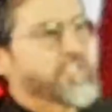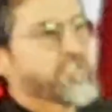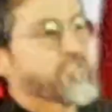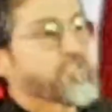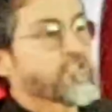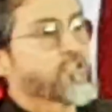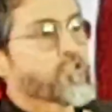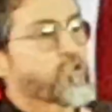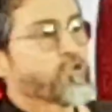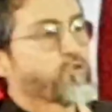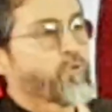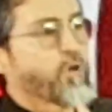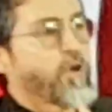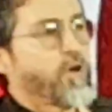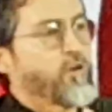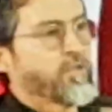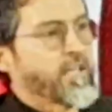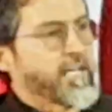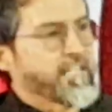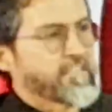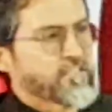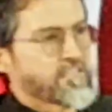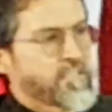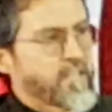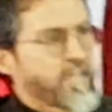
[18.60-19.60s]
means to grow.
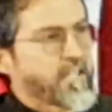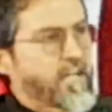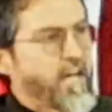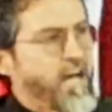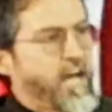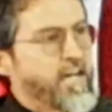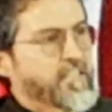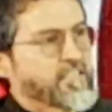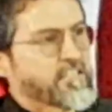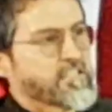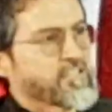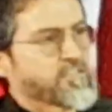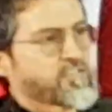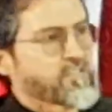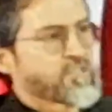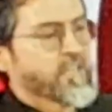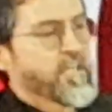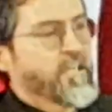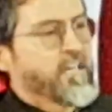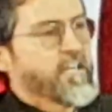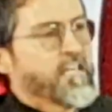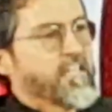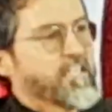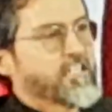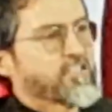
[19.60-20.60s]
Like zakat
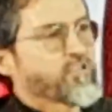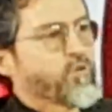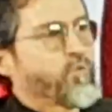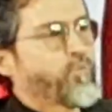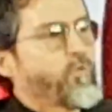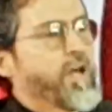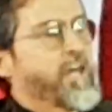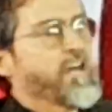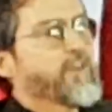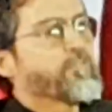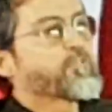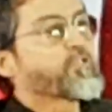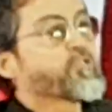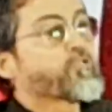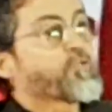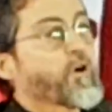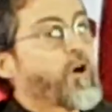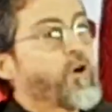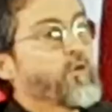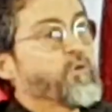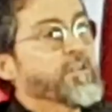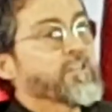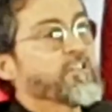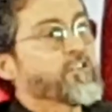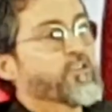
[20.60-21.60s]
is a way of
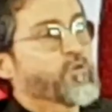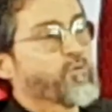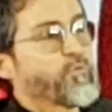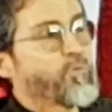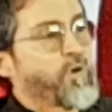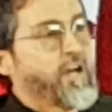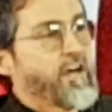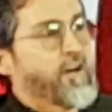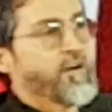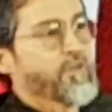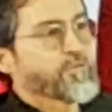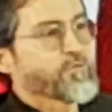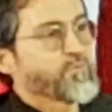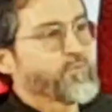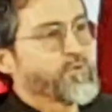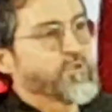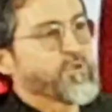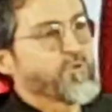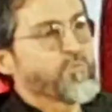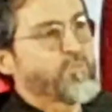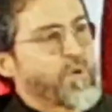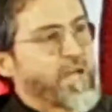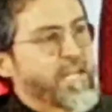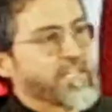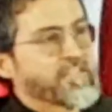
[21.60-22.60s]
growing your wealth. When
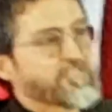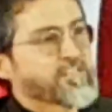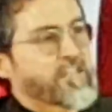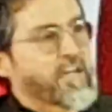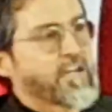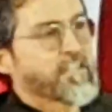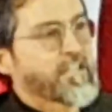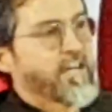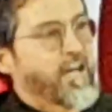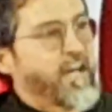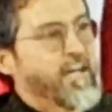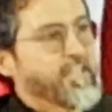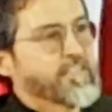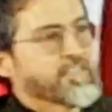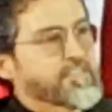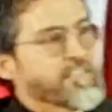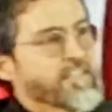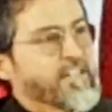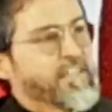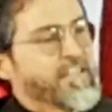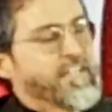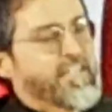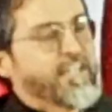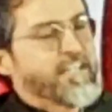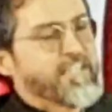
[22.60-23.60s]
you pay zakat,
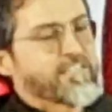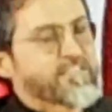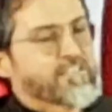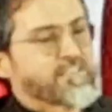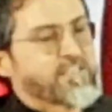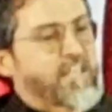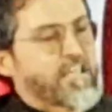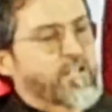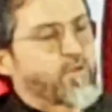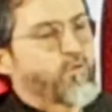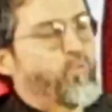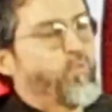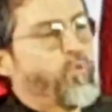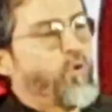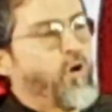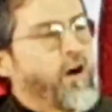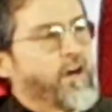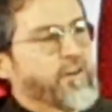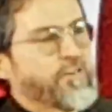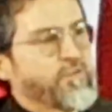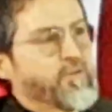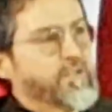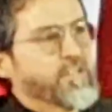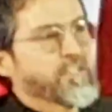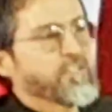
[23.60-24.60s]
it's like
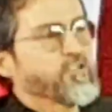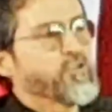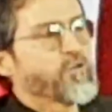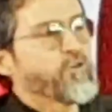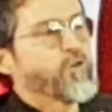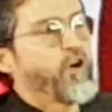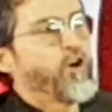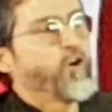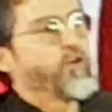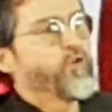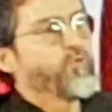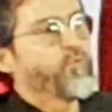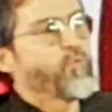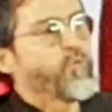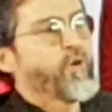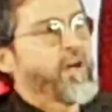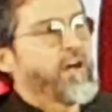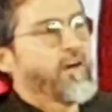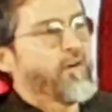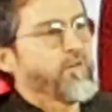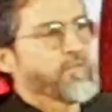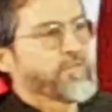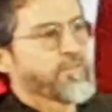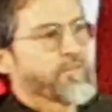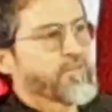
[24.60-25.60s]
watering your own
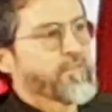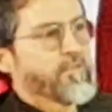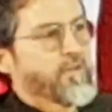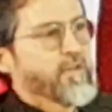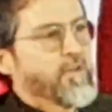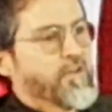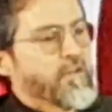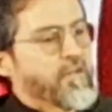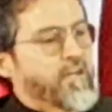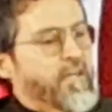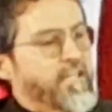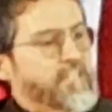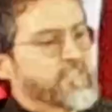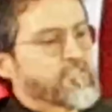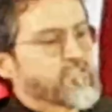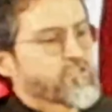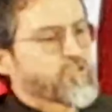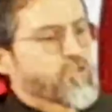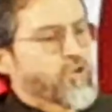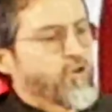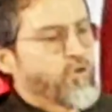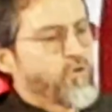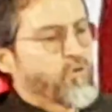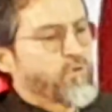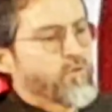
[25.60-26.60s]
wealth. And
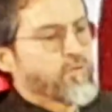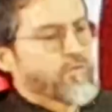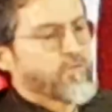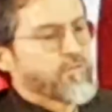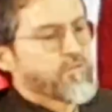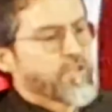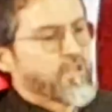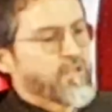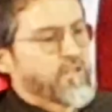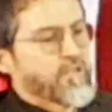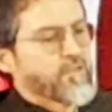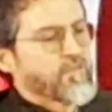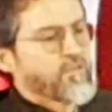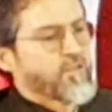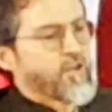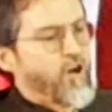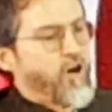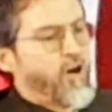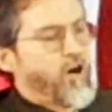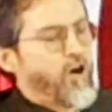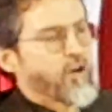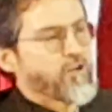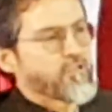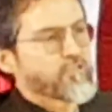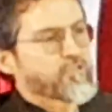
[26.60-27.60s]
so the
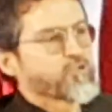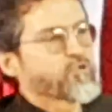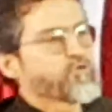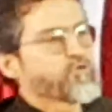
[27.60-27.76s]
heart